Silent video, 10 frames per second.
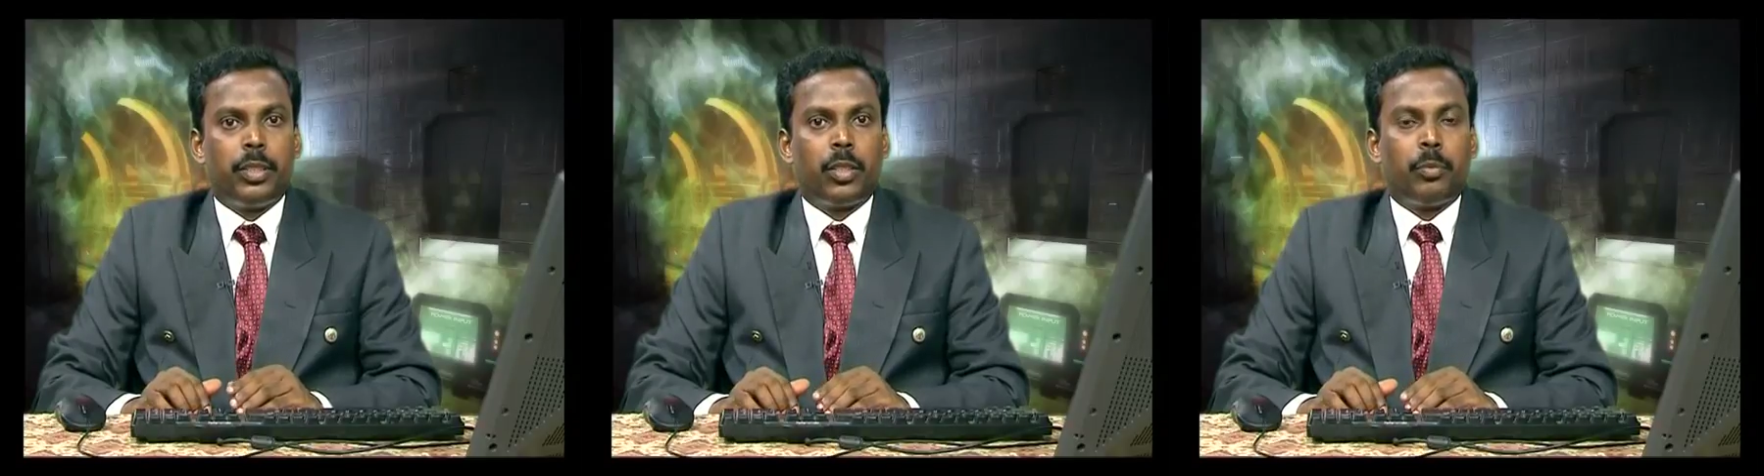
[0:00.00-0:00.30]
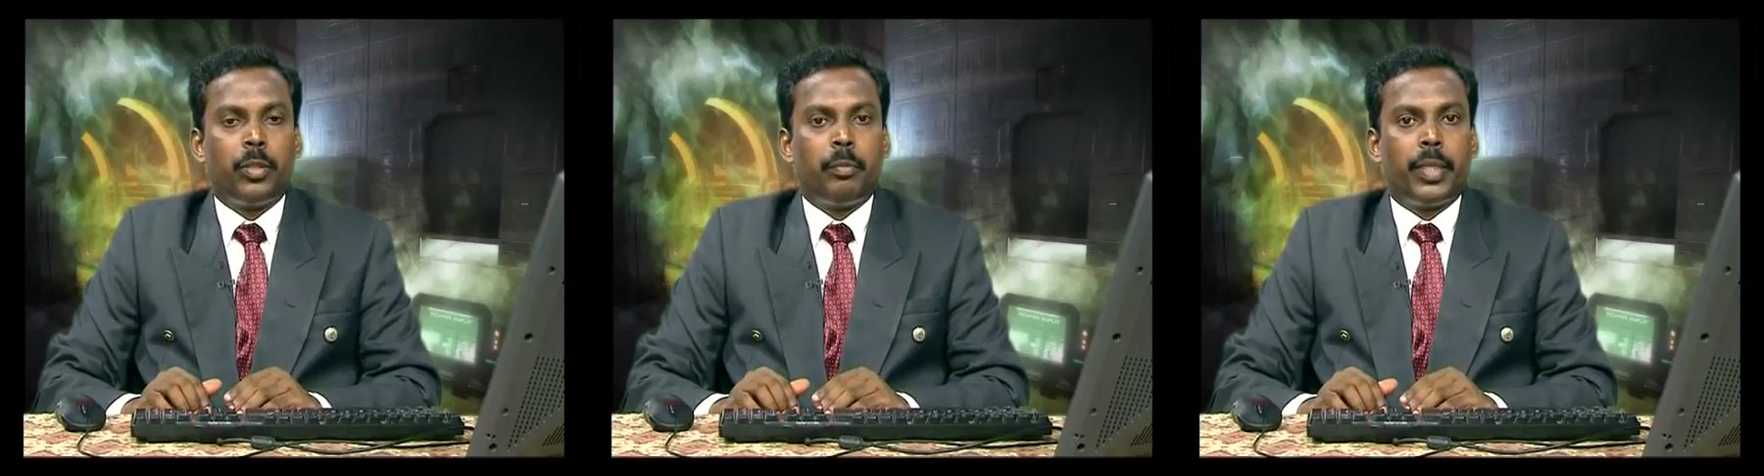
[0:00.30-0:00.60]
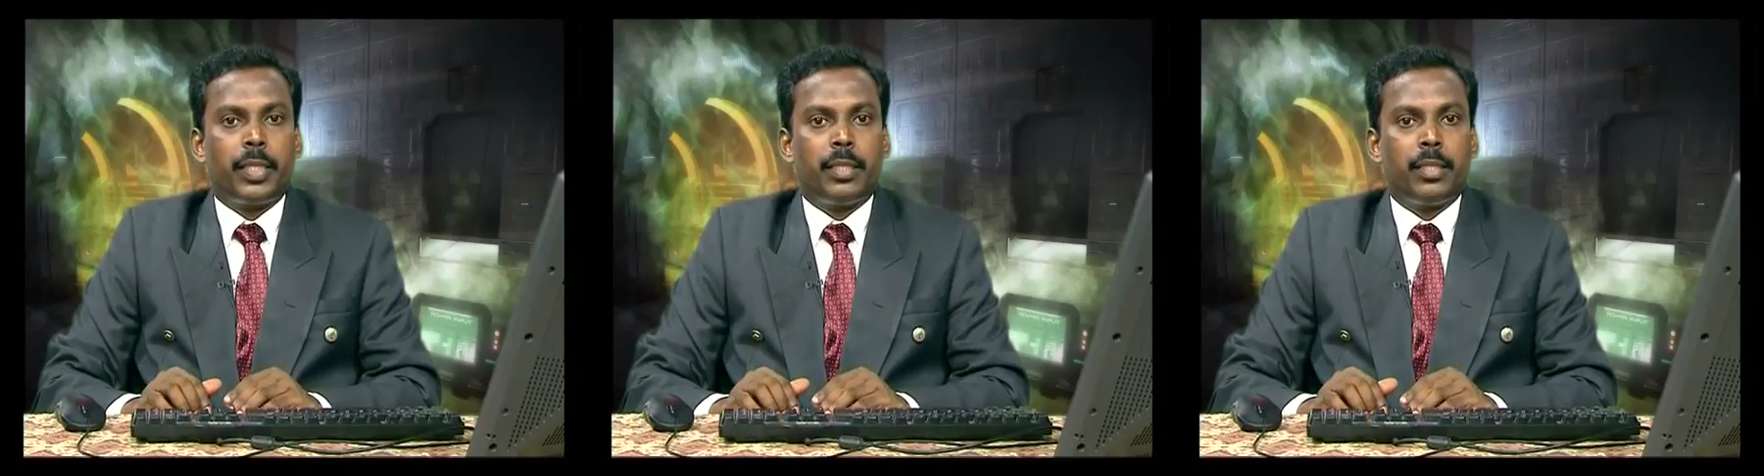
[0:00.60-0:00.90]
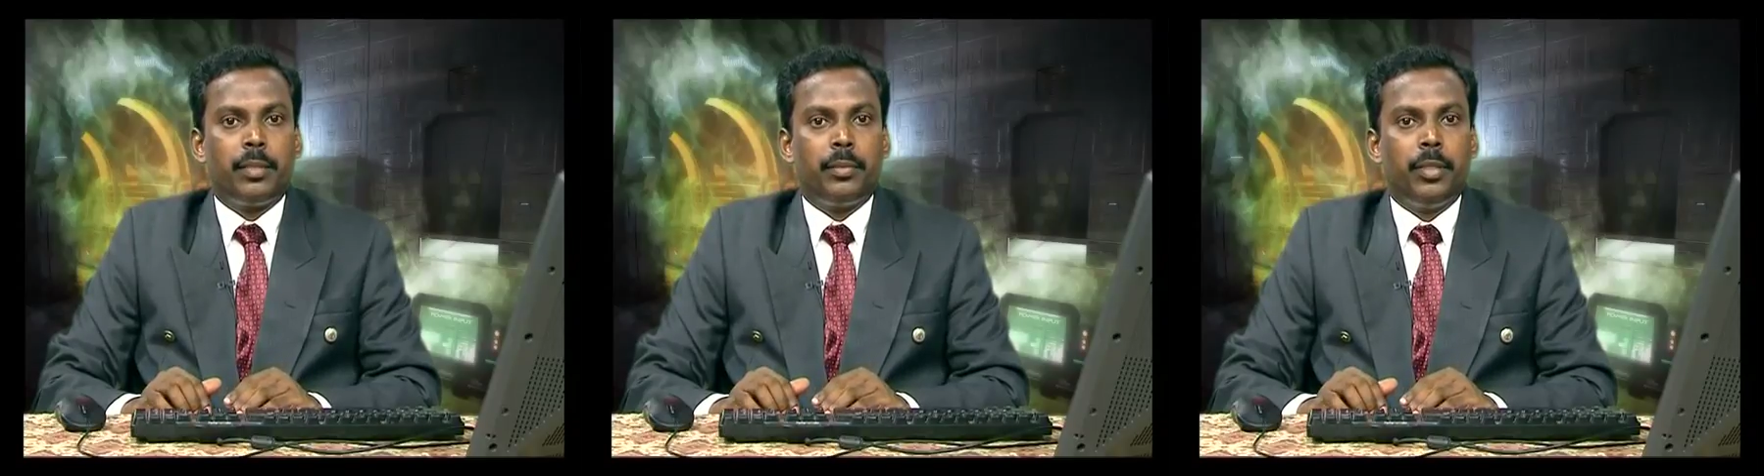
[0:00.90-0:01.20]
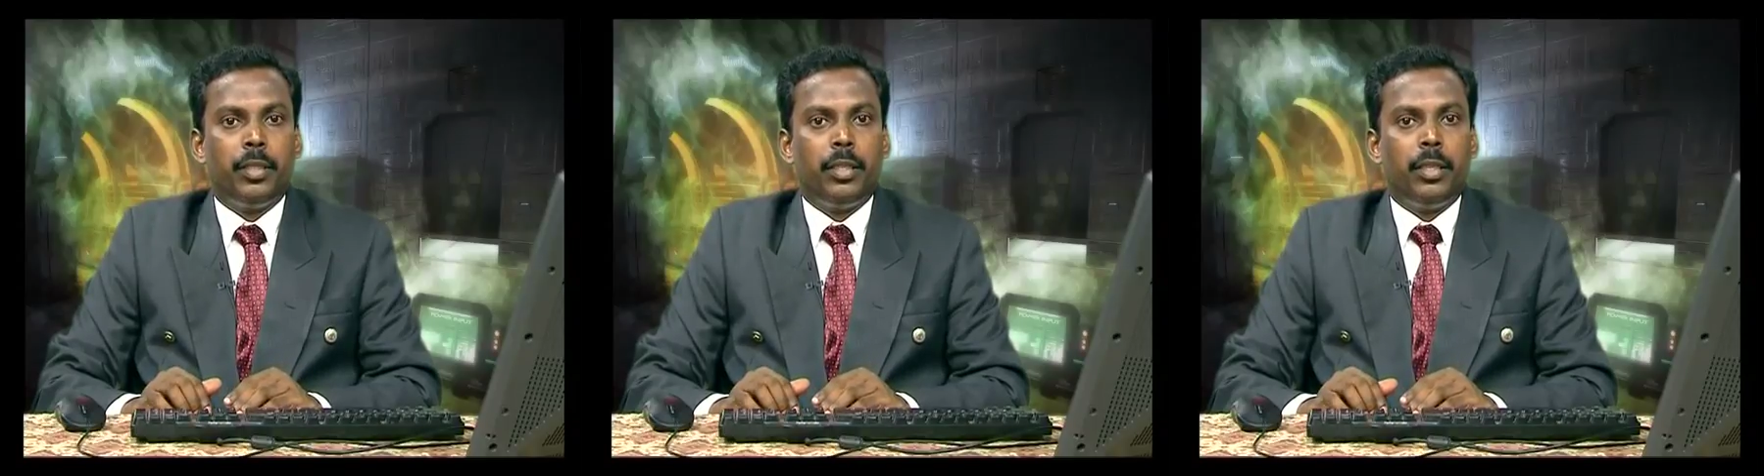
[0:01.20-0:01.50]
top down parsers,
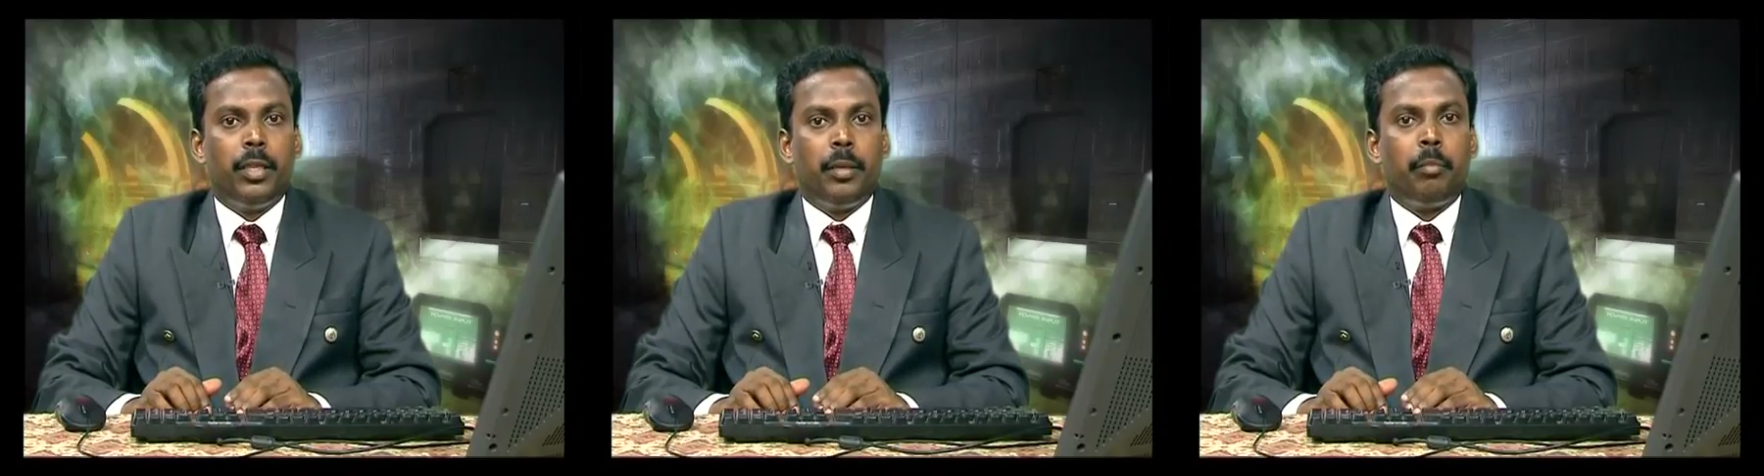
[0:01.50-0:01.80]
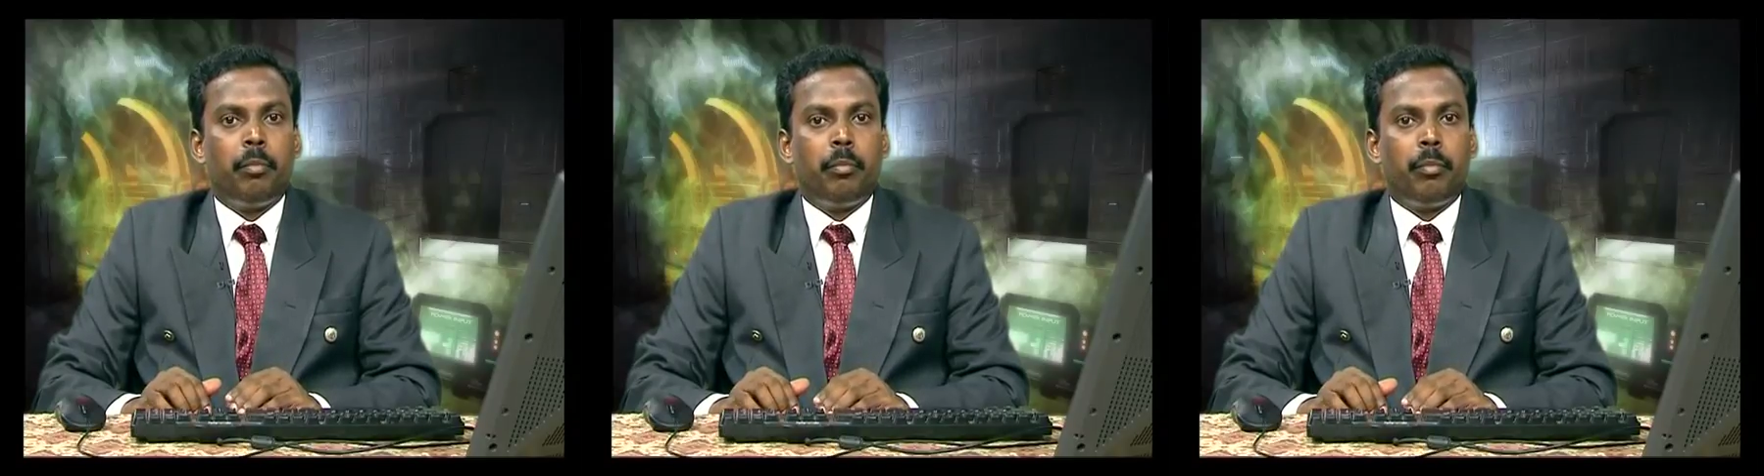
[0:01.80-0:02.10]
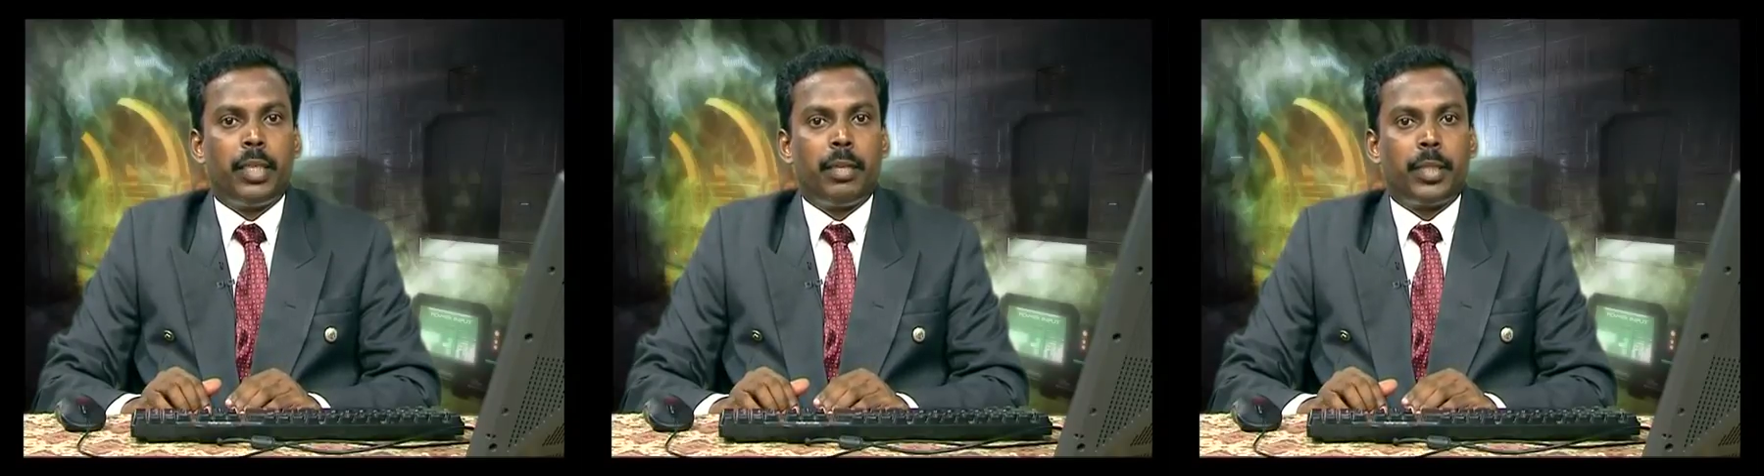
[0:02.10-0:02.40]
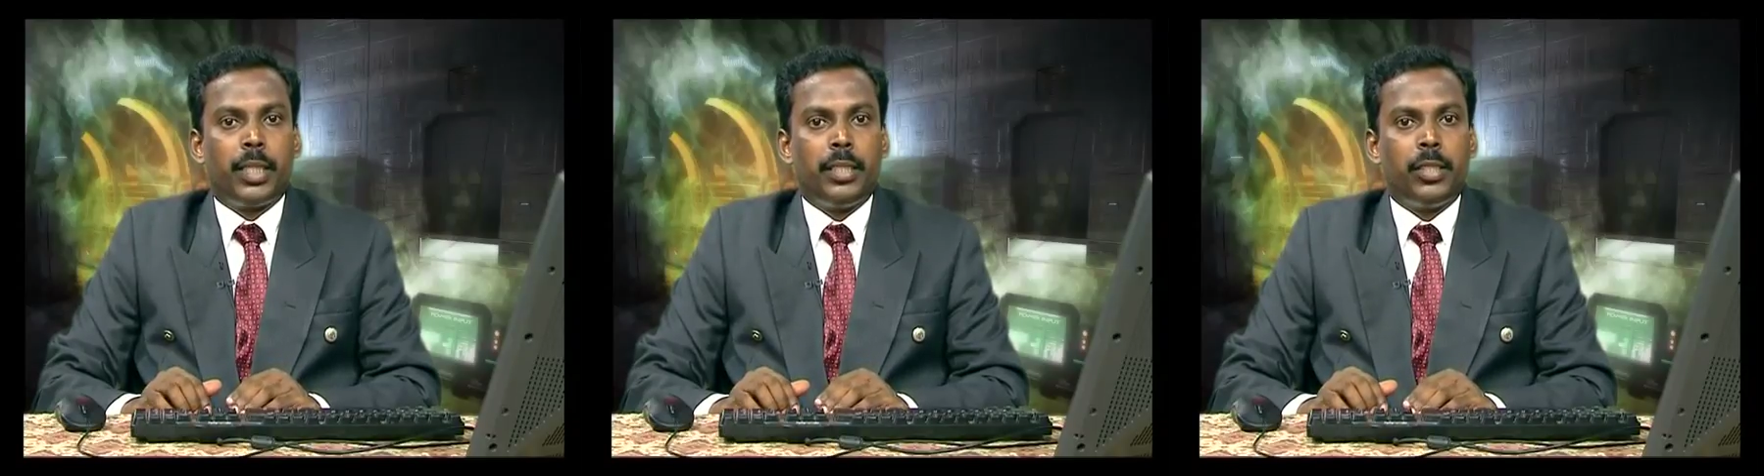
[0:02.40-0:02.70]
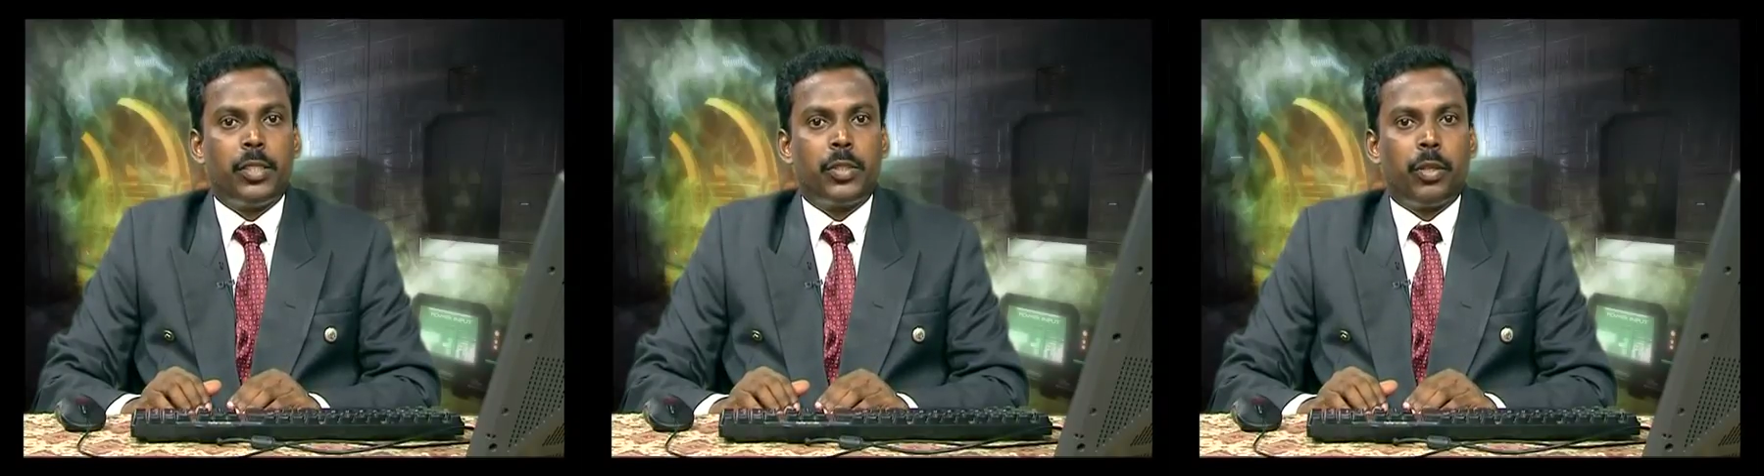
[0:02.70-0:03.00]
but after
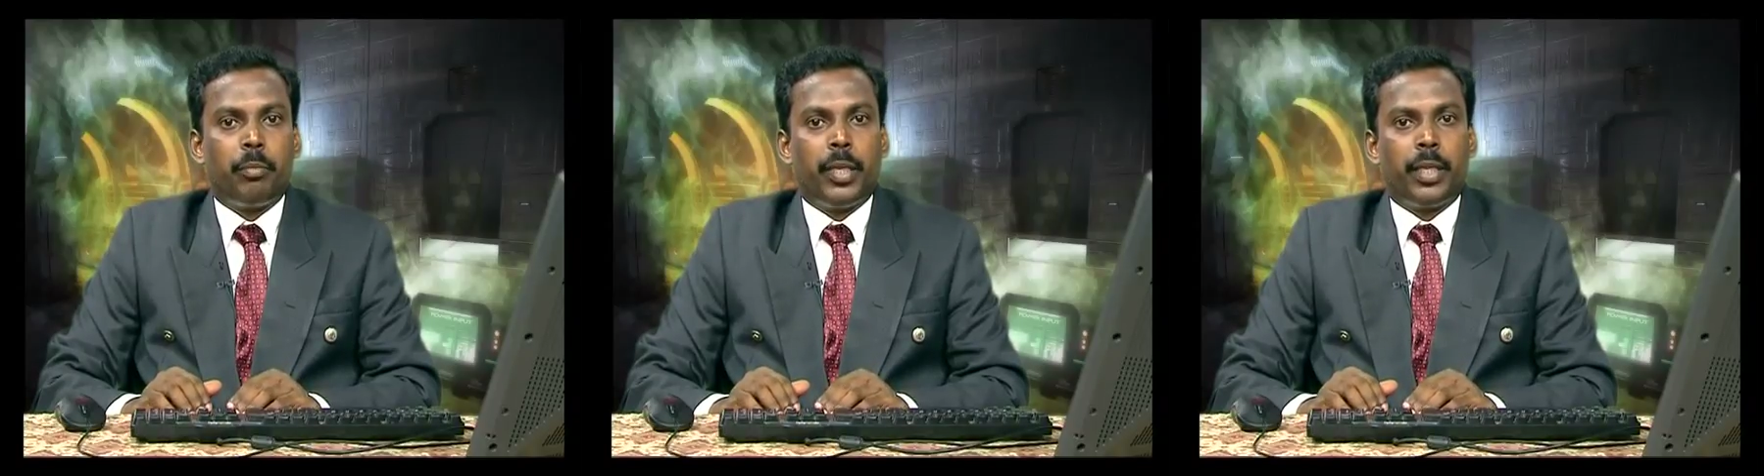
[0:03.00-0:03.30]
a short